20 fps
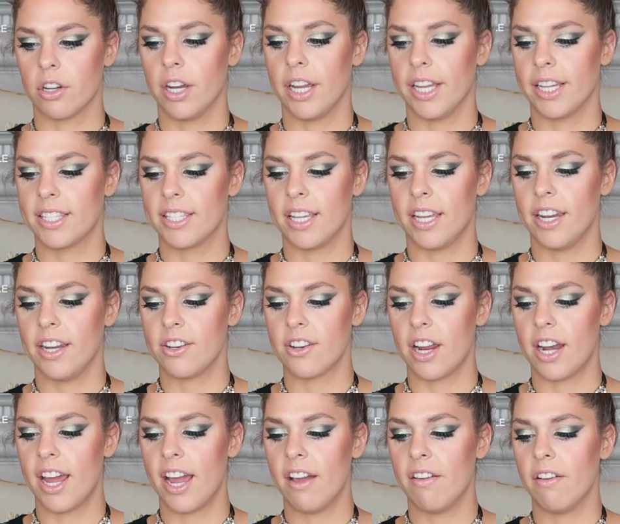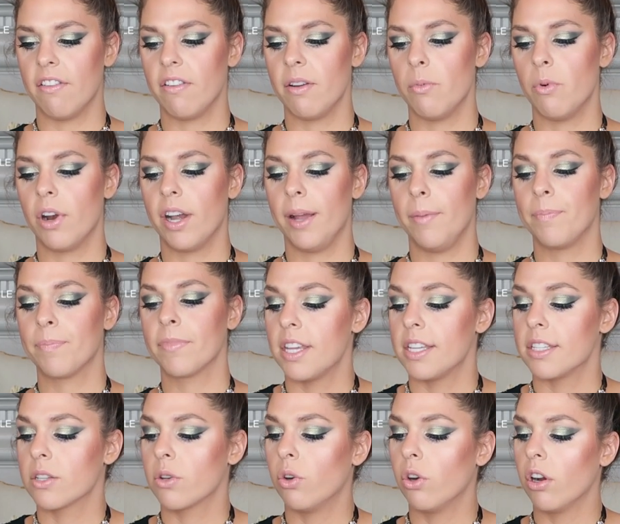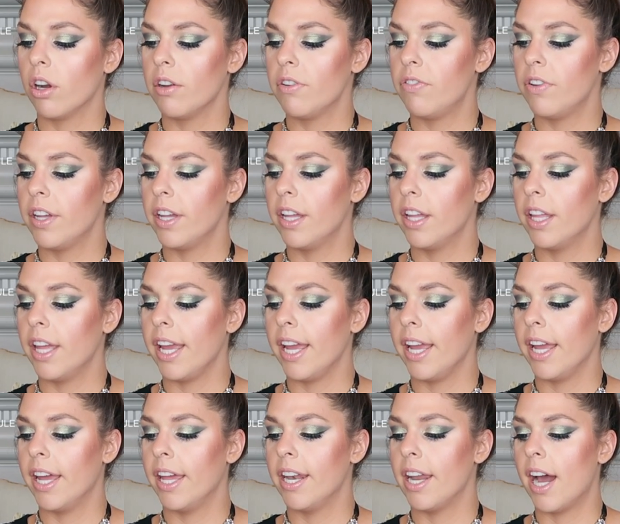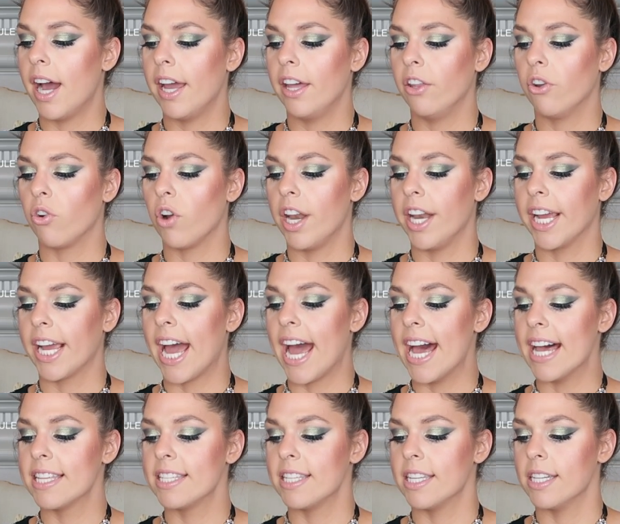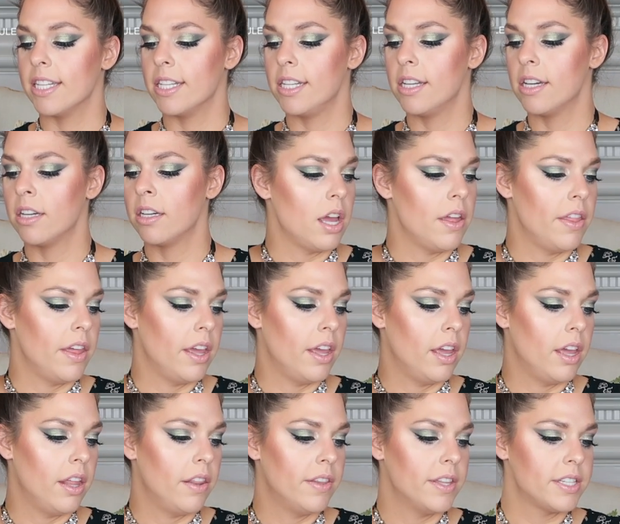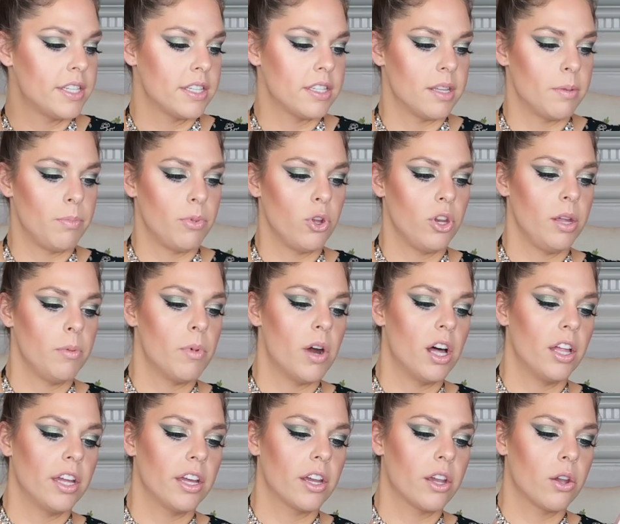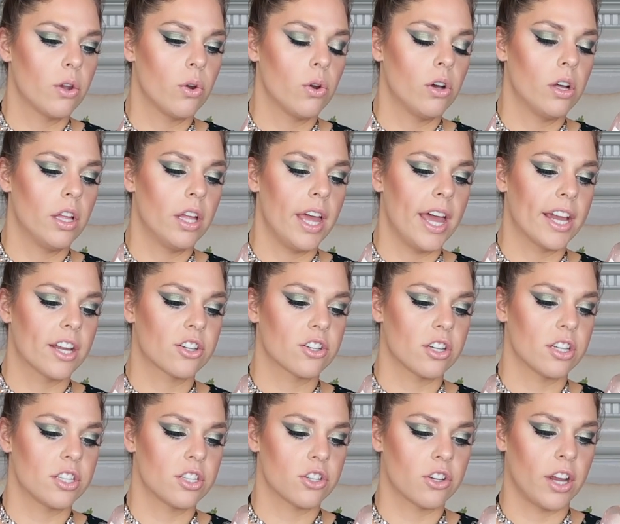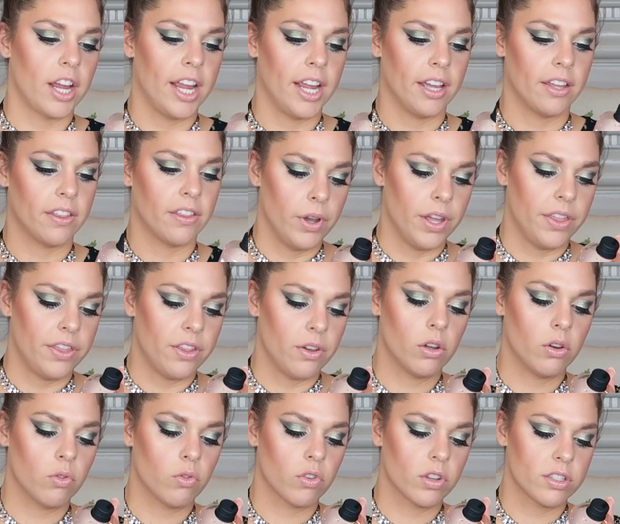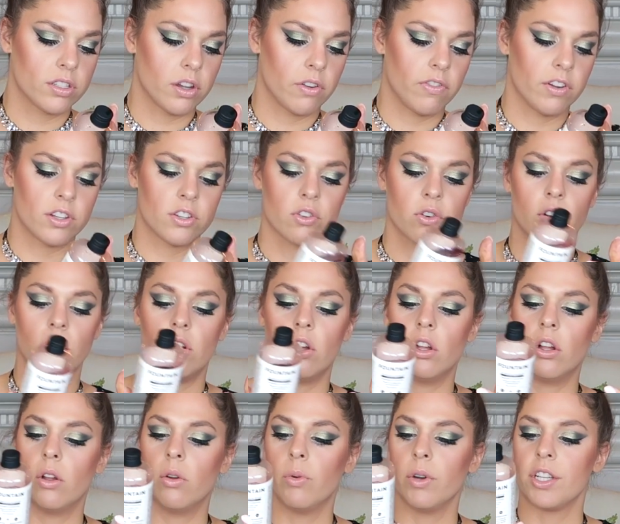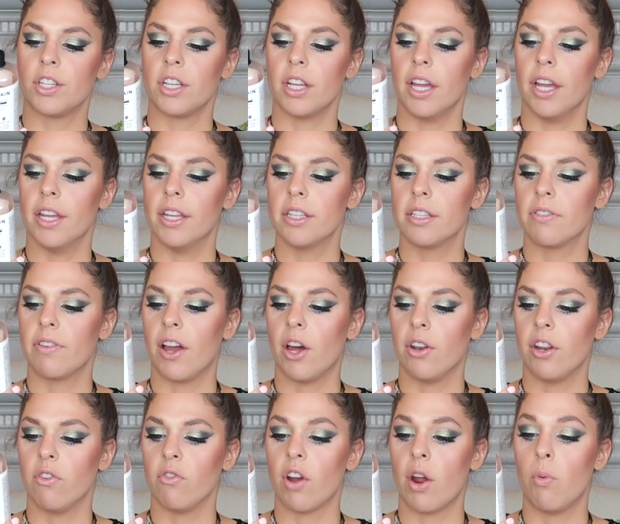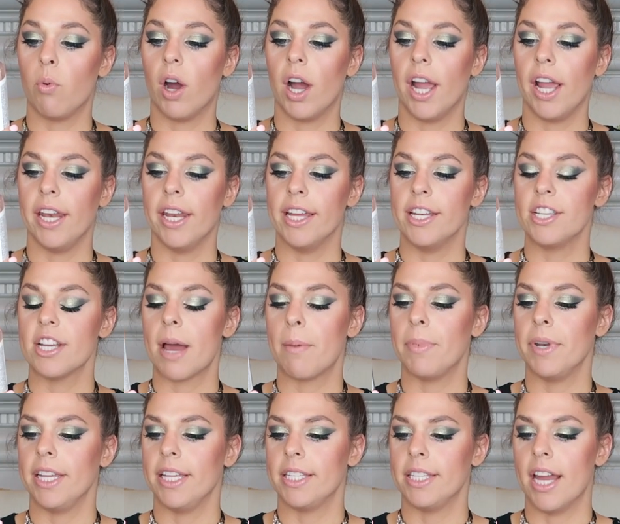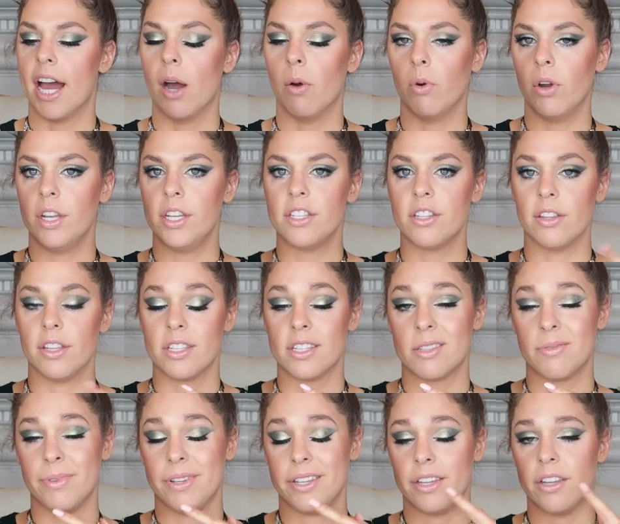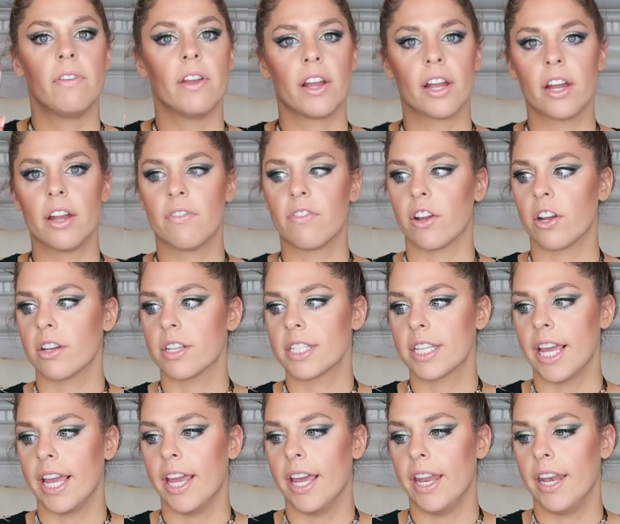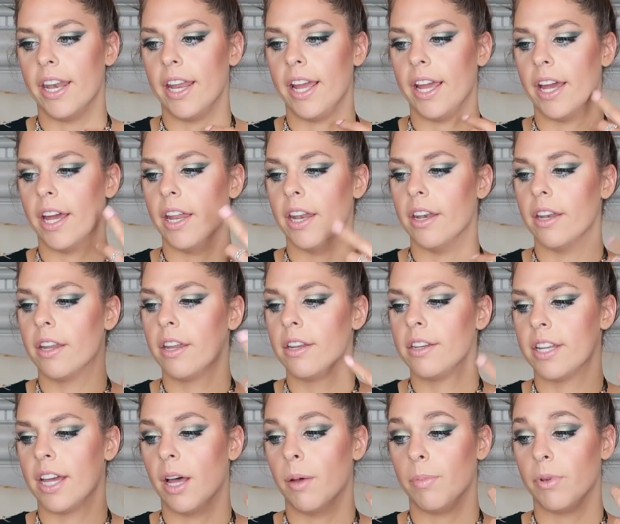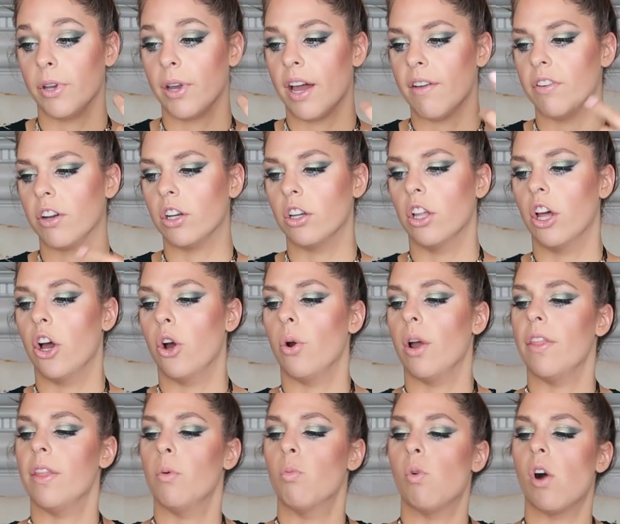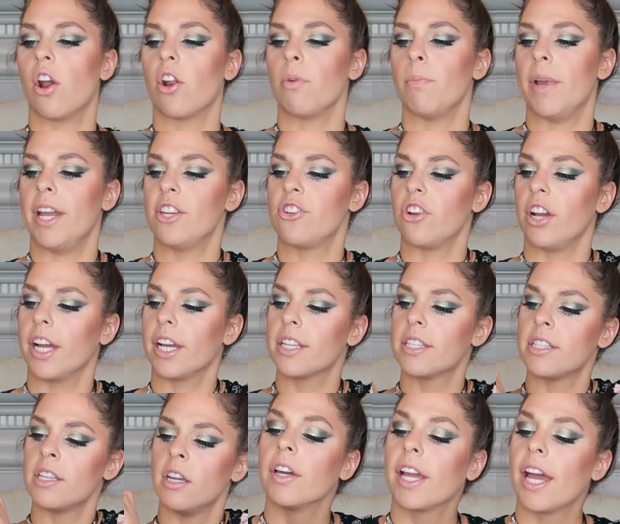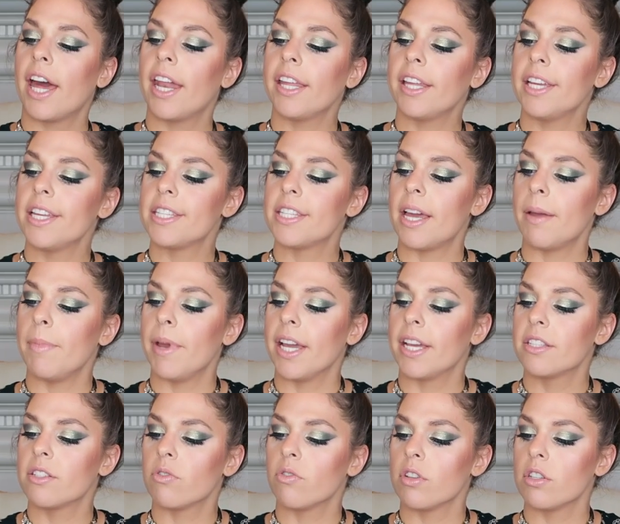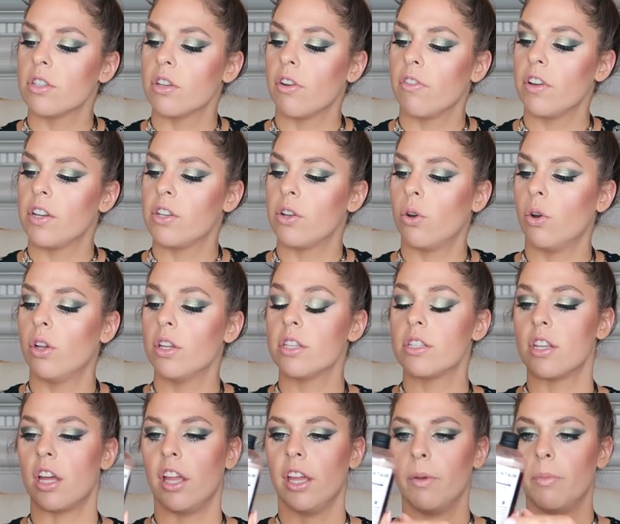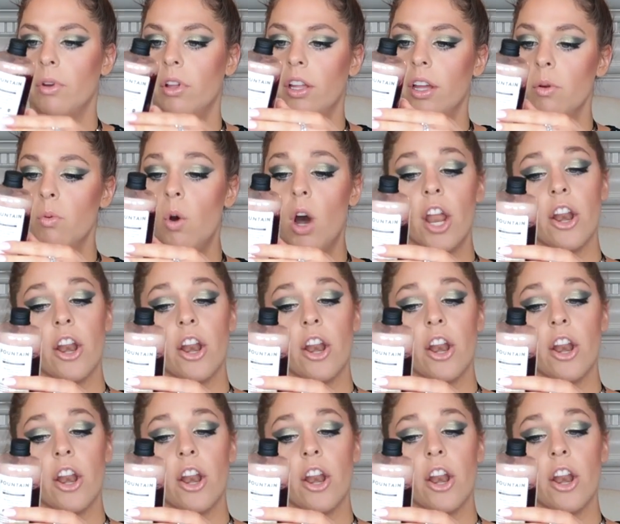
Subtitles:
drinks that I try to have every morning. It says chlorophyll and hyaluronic acid. And then this is the Beauty Molecule Extra Strength with resveratrol, which is found in red wine and Japanese knotwood. So this is very good for your skin and to help you have a glow. And then Water Matrix, the catalyst that makes resveratrol soluble in